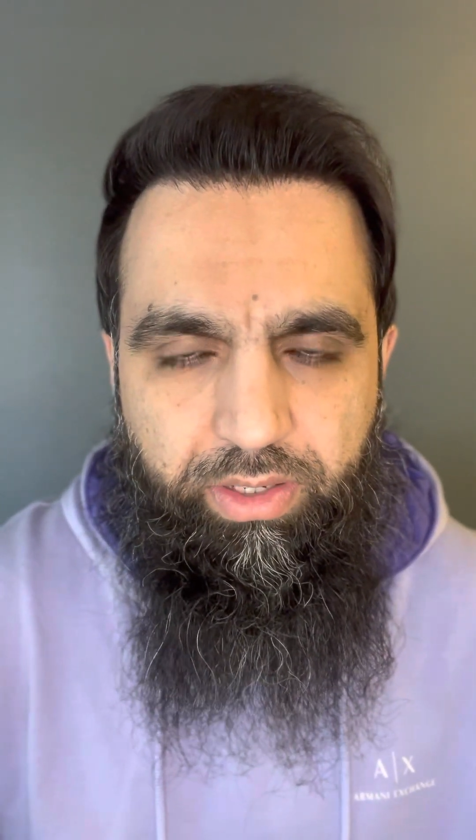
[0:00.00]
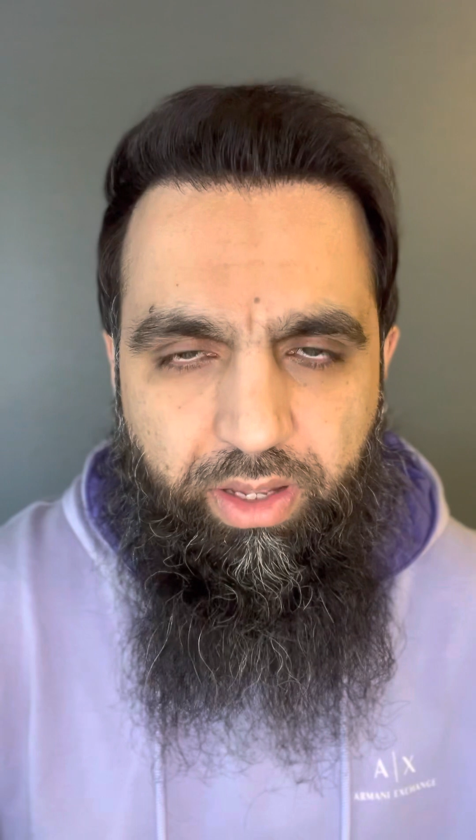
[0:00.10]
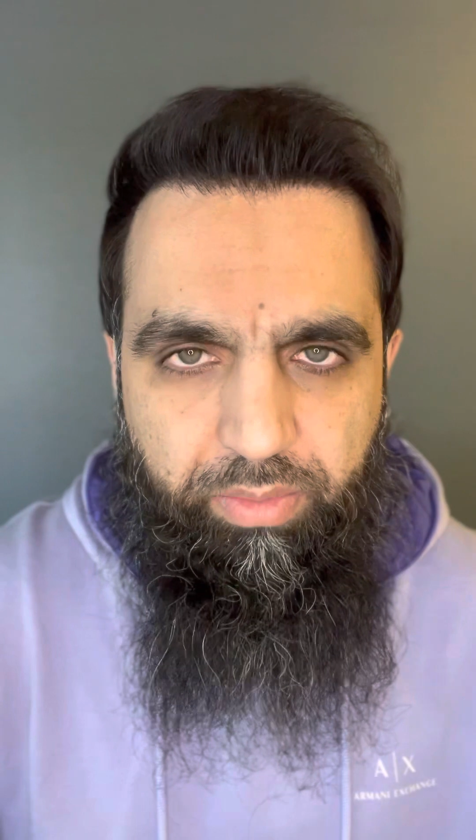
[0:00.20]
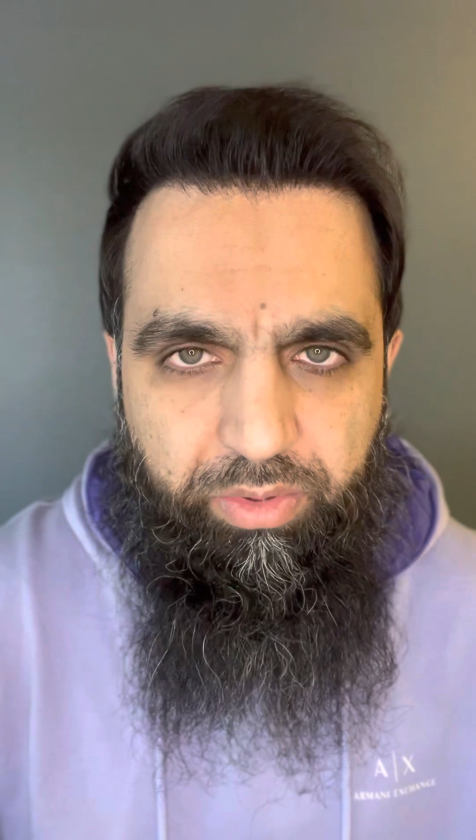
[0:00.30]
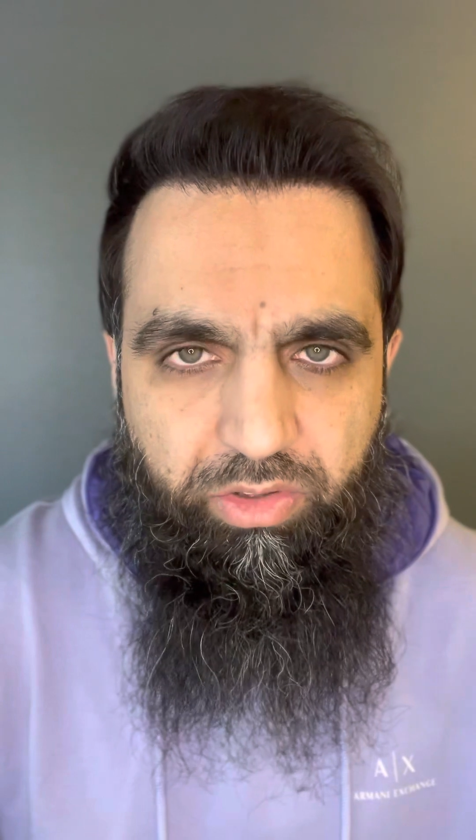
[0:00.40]

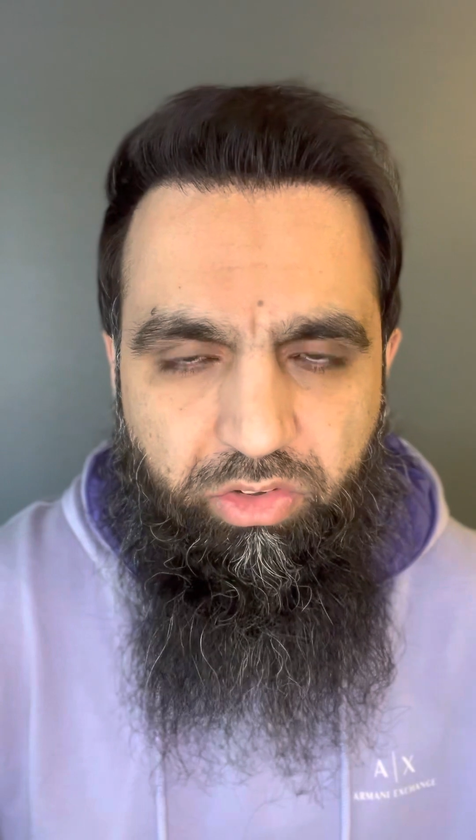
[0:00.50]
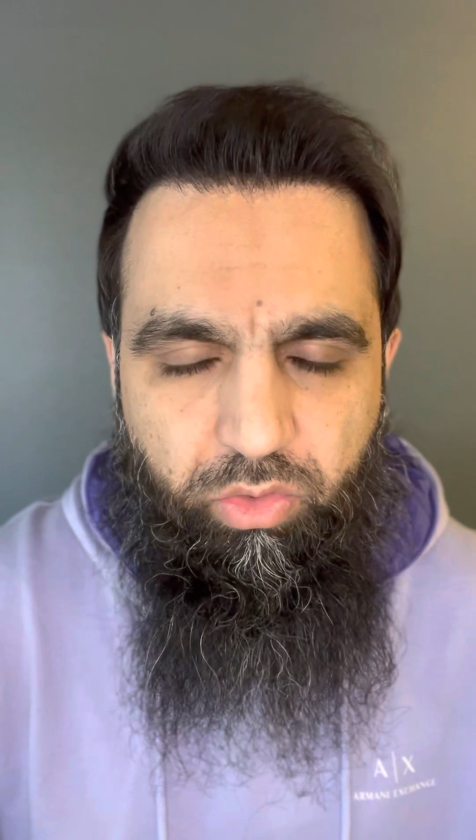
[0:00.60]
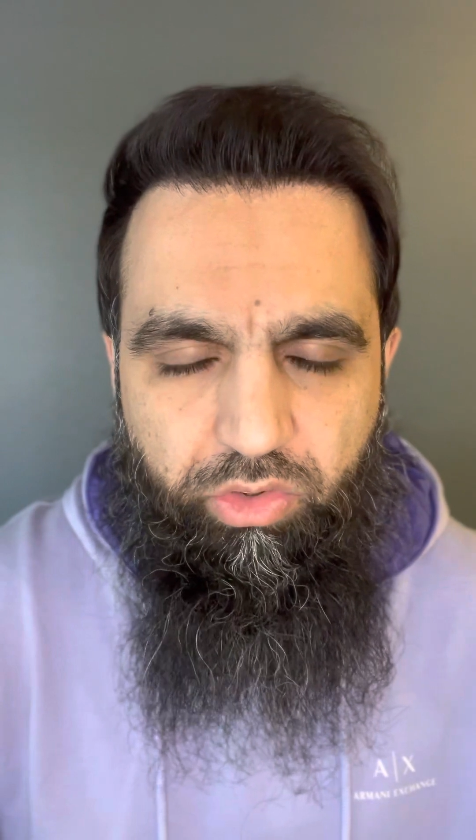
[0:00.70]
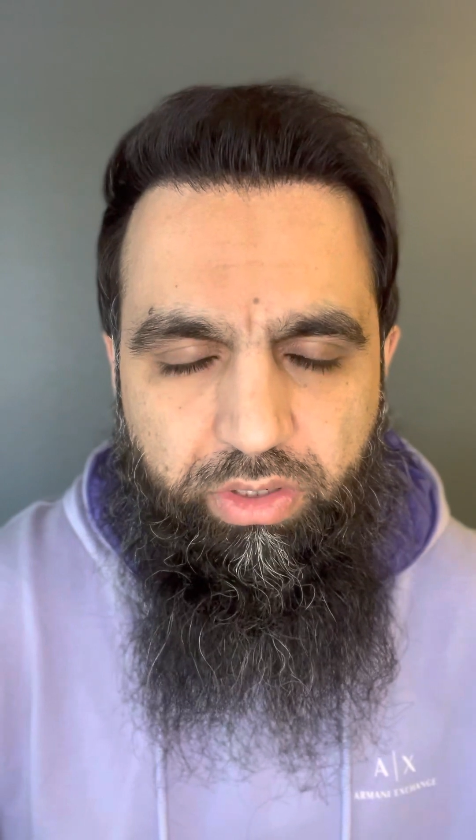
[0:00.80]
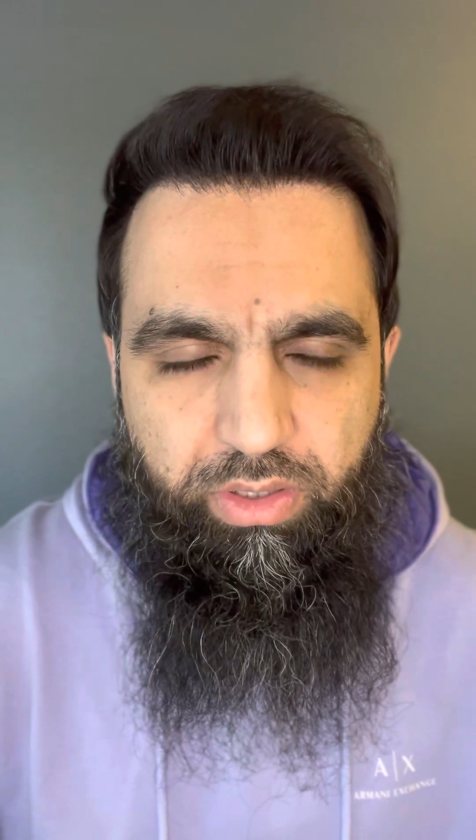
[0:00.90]
happens,
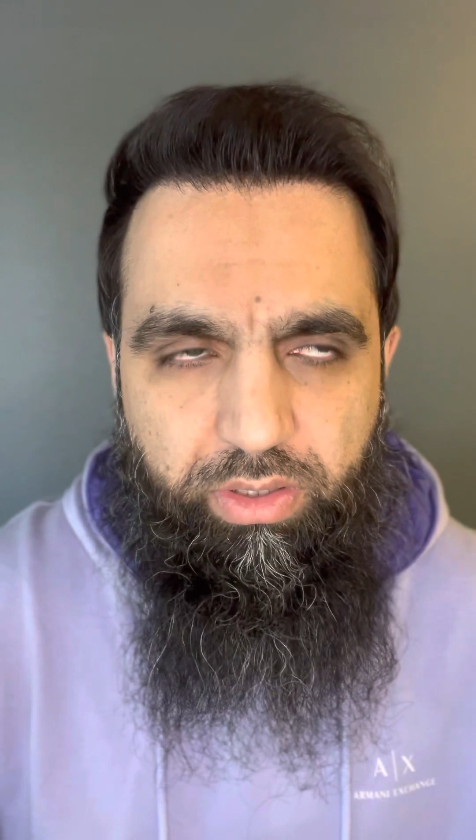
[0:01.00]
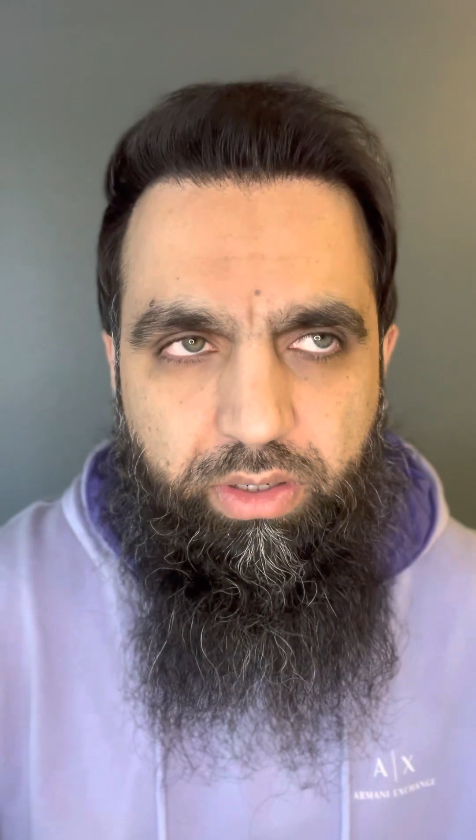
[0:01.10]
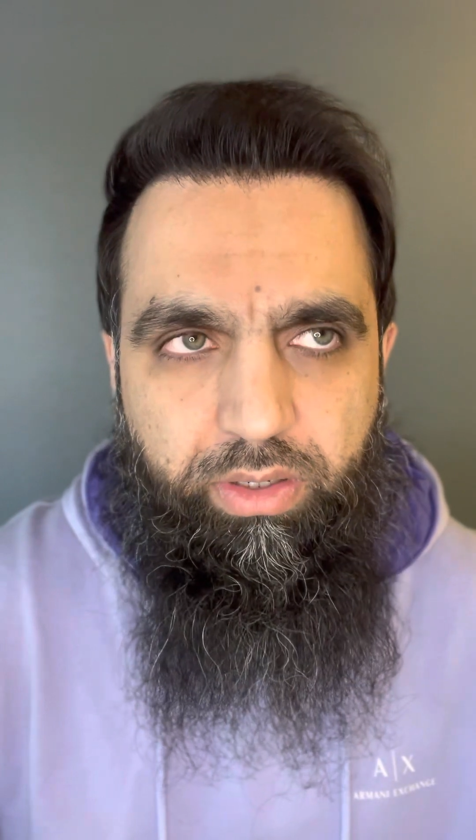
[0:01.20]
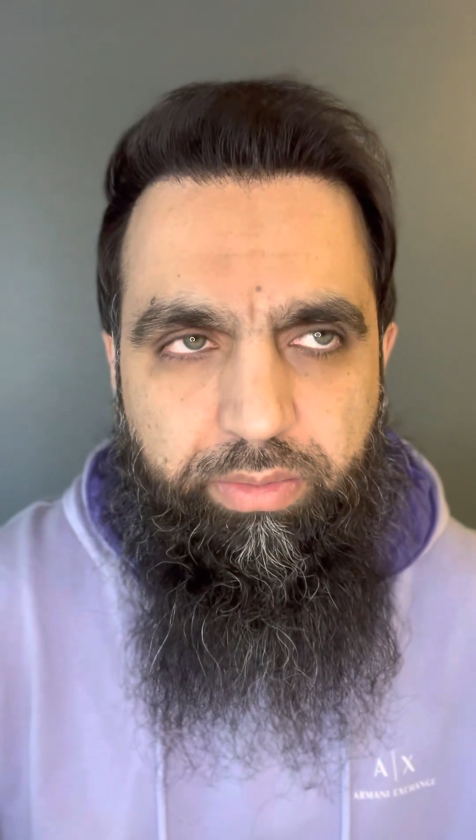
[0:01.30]
usually